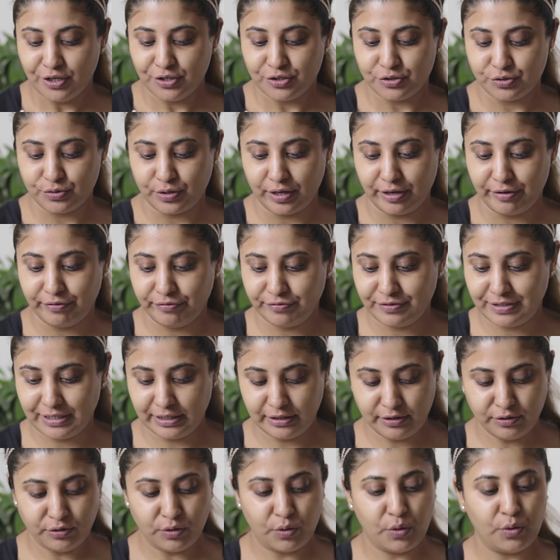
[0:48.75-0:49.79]
So I've
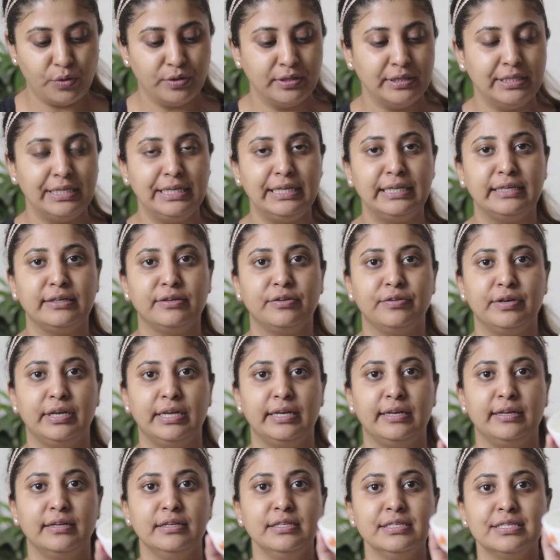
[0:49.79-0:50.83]
taken all the
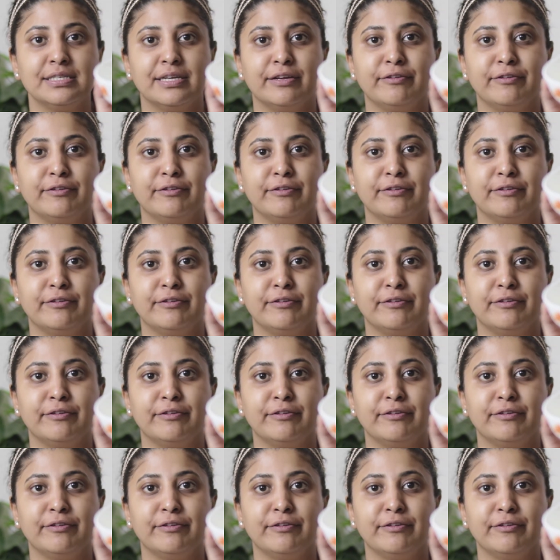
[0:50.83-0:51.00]
ingredients,